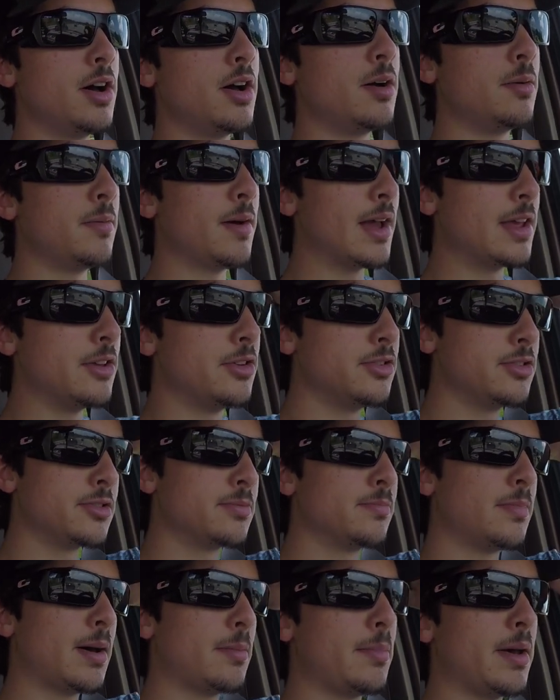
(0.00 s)
I used
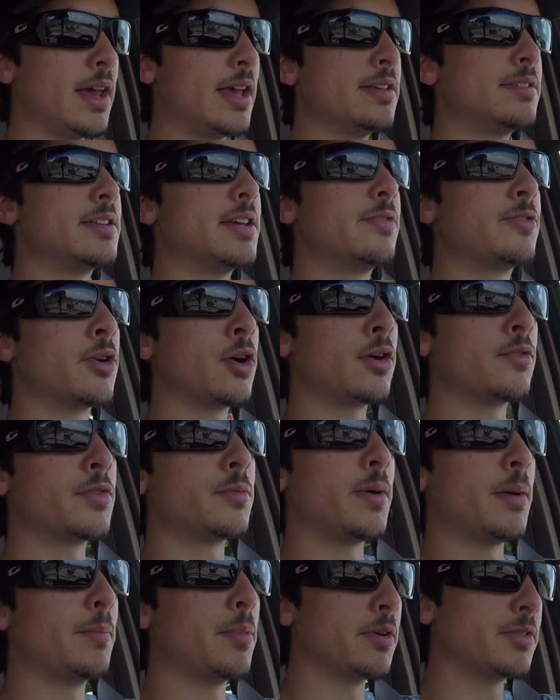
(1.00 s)
my bae's gift card for
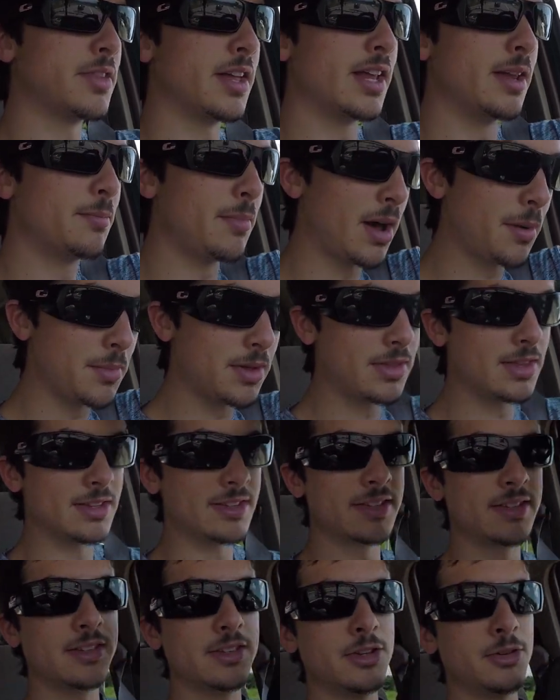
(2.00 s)
my birthday to buy me
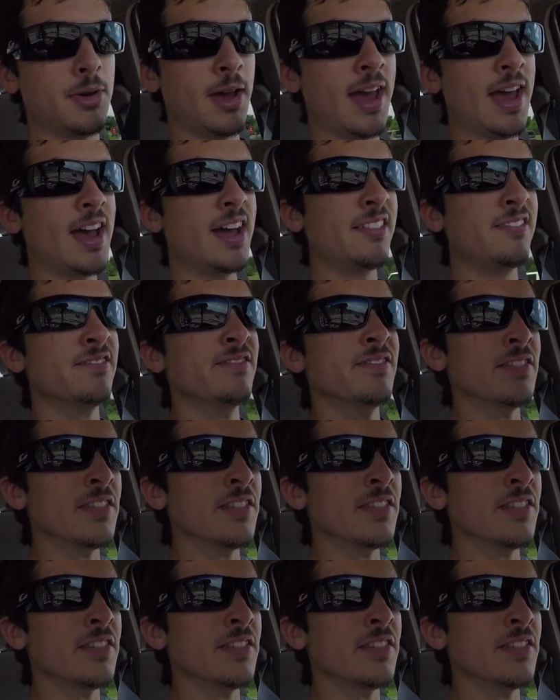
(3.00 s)
this new hat.